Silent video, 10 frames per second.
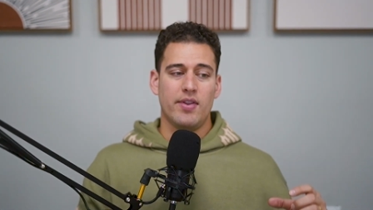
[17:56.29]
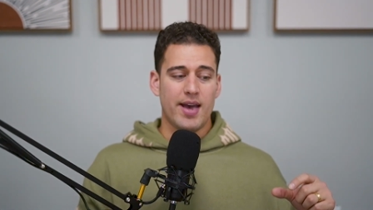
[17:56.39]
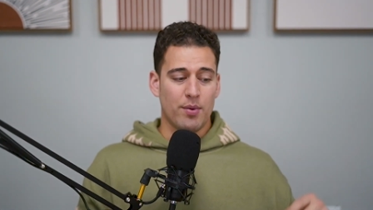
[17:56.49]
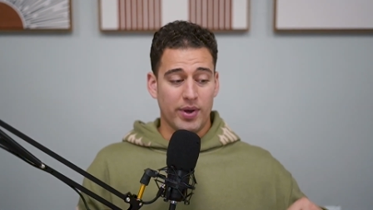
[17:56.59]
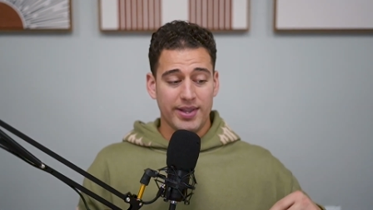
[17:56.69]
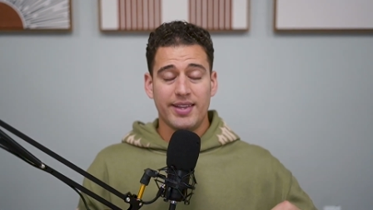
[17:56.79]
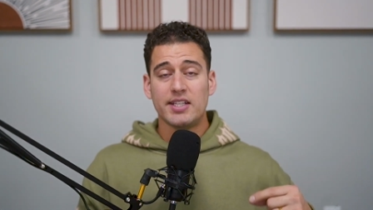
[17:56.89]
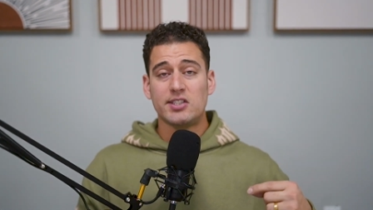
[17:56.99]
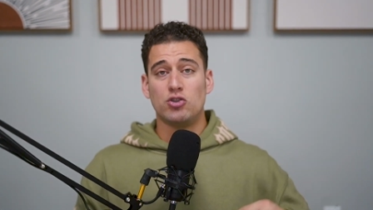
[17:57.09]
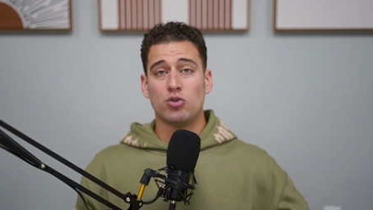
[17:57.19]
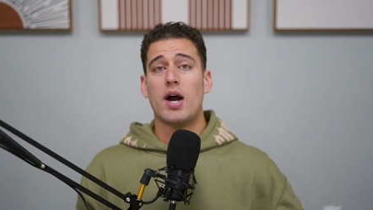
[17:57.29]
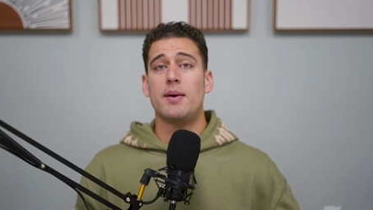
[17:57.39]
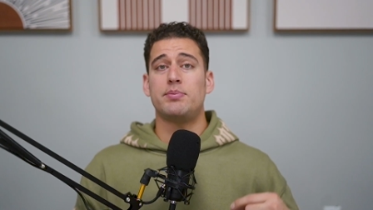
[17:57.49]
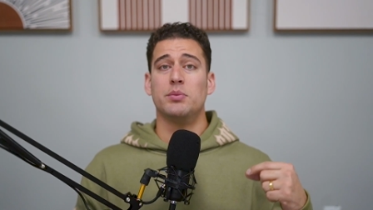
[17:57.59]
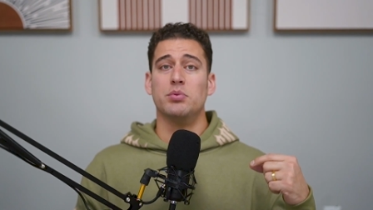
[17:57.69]
when this
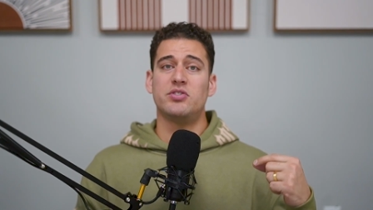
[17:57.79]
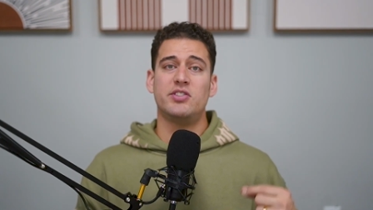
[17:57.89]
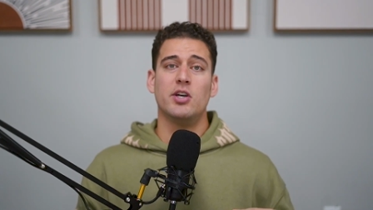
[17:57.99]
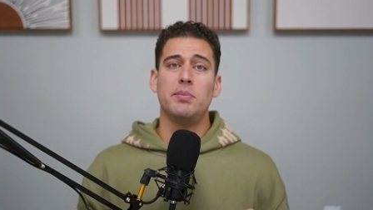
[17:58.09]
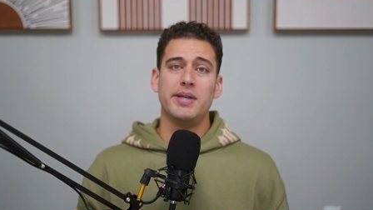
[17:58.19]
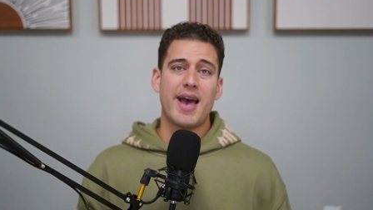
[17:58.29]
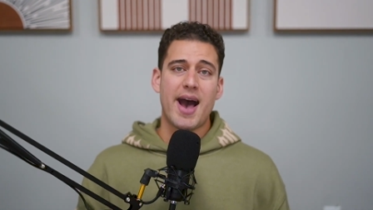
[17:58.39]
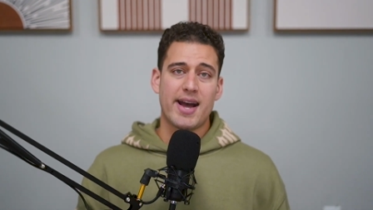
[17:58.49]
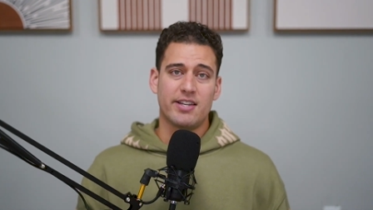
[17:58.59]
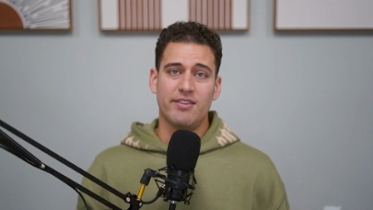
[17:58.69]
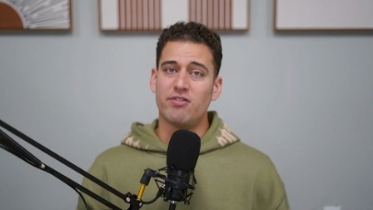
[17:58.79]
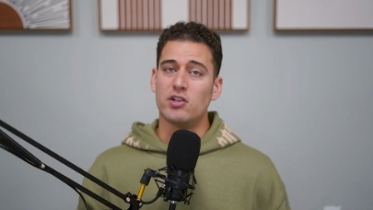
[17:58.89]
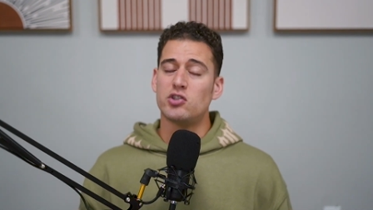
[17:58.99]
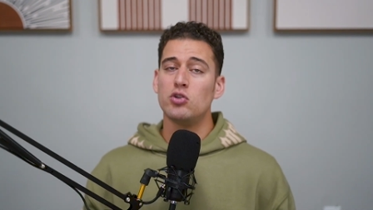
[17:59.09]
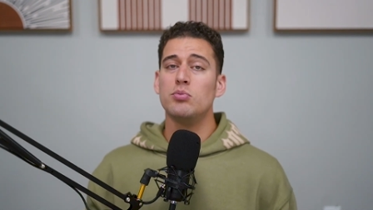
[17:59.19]
drops, it will still be active for
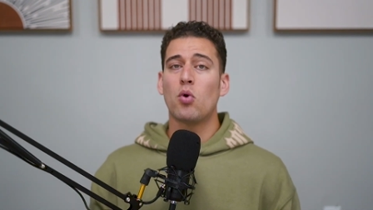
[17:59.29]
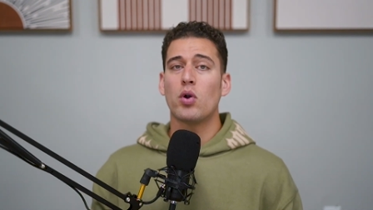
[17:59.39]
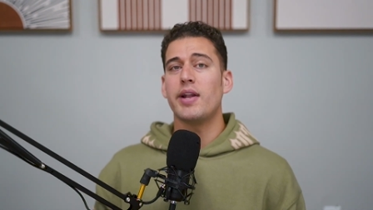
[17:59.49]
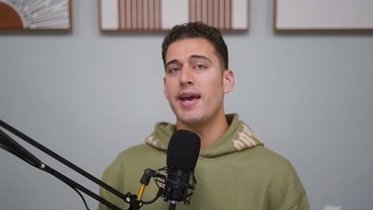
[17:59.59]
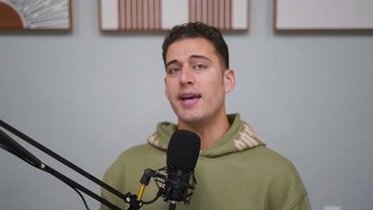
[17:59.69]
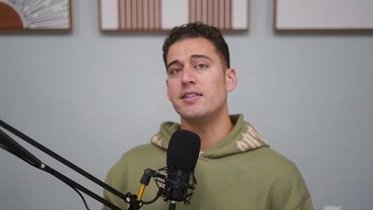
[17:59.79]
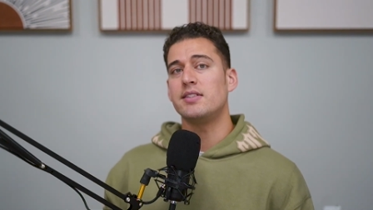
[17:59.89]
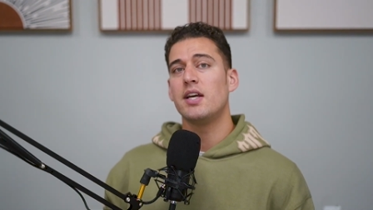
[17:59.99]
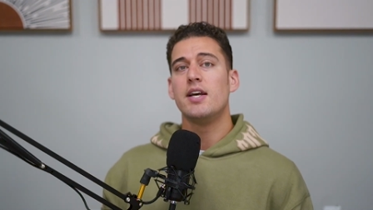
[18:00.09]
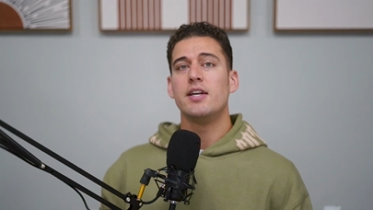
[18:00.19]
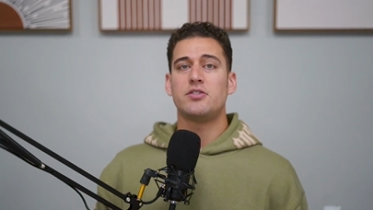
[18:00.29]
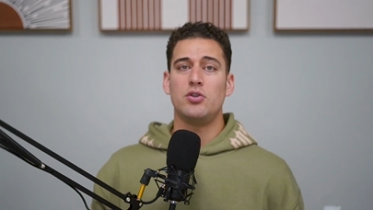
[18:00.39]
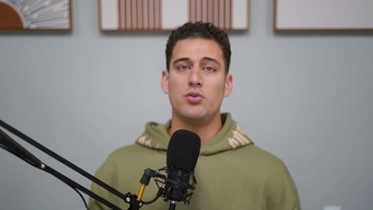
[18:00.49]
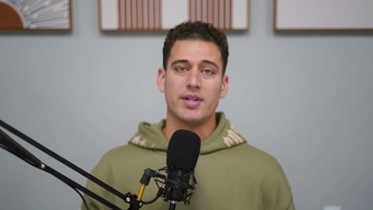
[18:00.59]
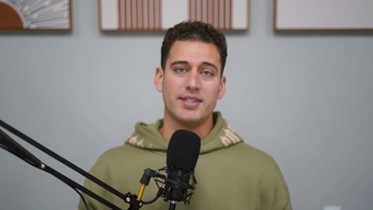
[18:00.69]
2 more days. So
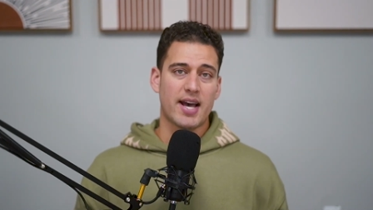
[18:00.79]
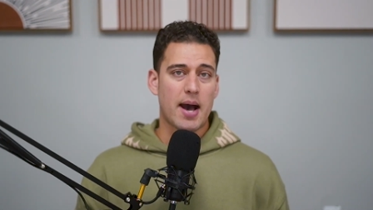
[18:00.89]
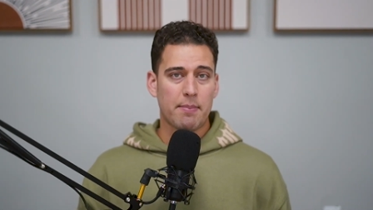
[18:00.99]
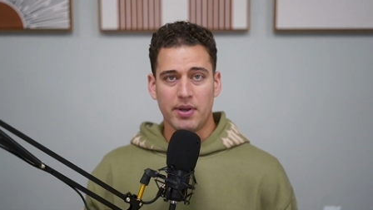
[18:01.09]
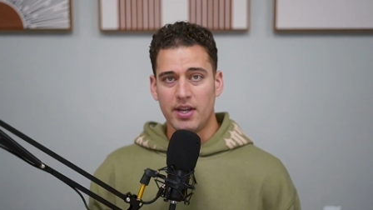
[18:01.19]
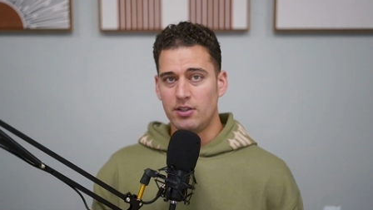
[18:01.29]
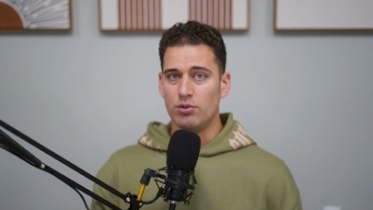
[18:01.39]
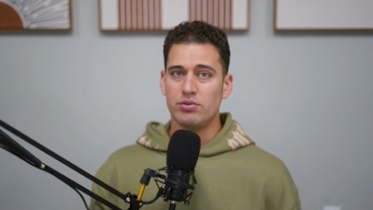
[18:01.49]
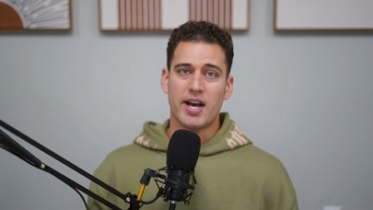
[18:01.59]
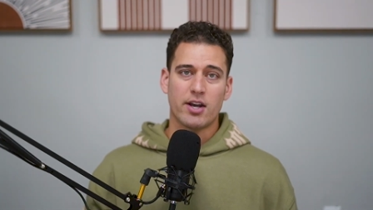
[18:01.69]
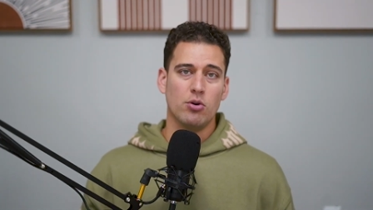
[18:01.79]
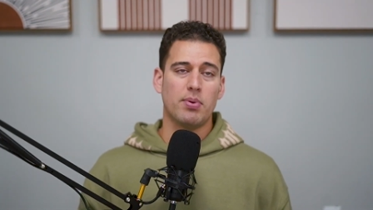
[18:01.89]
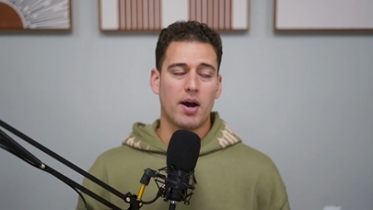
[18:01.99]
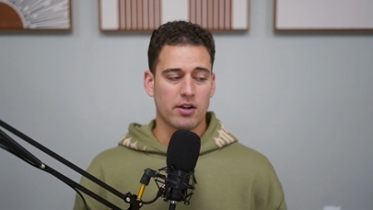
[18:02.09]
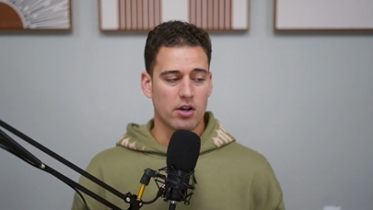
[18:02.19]
you can tap in, use that
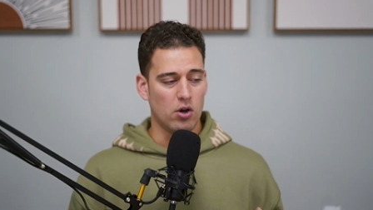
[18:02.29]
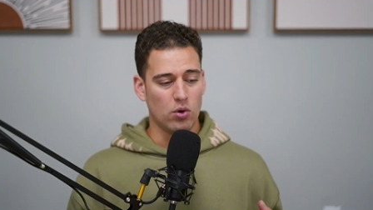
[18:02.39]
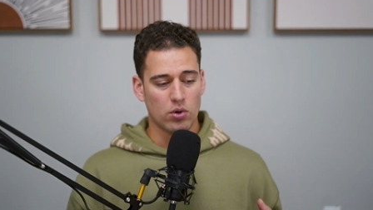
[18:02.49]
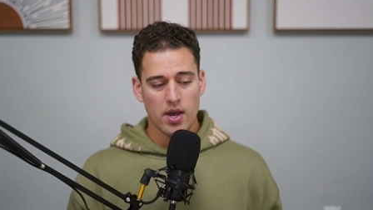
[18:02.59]
coupon code.